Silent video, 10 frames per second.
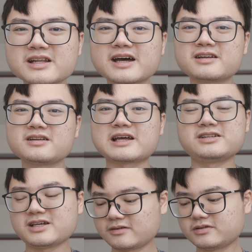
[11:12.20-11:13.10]
that at
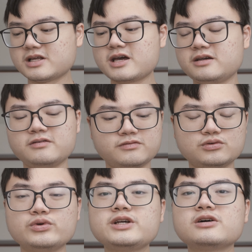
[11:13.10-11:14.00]
the end of the day, the
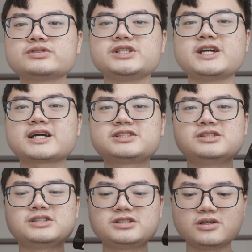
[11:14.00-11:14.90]
Ricoh C
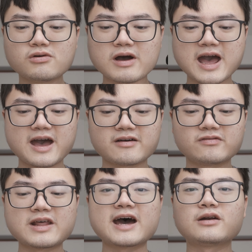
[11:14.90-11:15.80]
Xs still
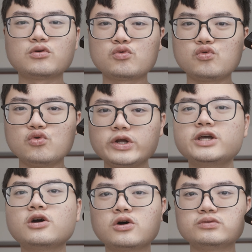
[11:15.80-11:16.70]
have that
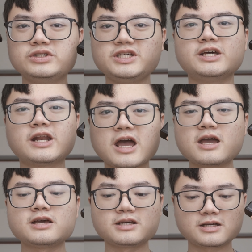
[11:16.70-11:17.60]
Ricoh D N
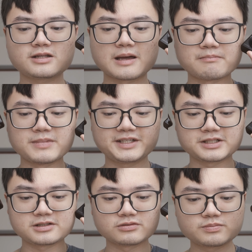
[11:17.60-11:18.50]
A that makes
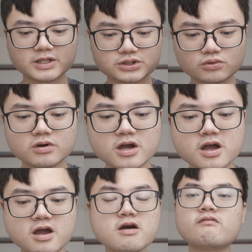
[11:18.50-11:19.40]
it so special.
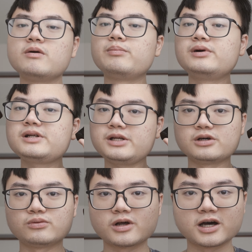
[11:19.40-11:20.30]
They're pretty
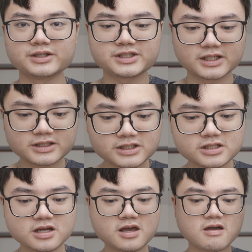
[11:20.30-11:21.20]

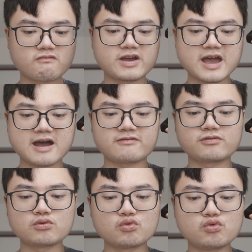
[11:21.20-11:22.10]
no-nonsense. They
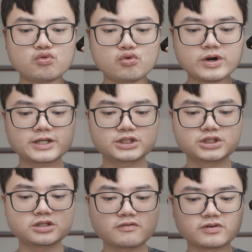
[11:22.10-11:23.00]
have
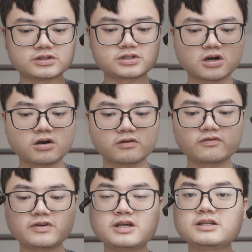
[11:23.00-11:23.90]
rich
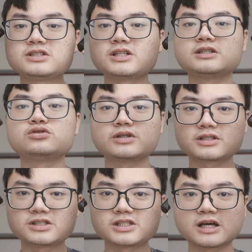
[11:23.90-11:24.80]

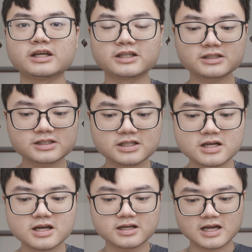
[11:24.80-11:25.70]
photography-centric settings
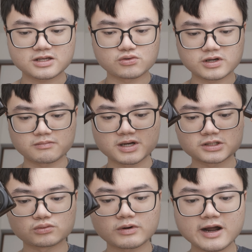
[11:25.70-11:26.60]
that you can
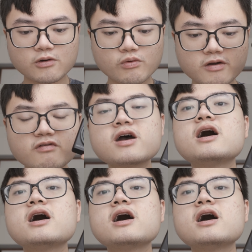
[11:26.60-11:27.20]
mess around with,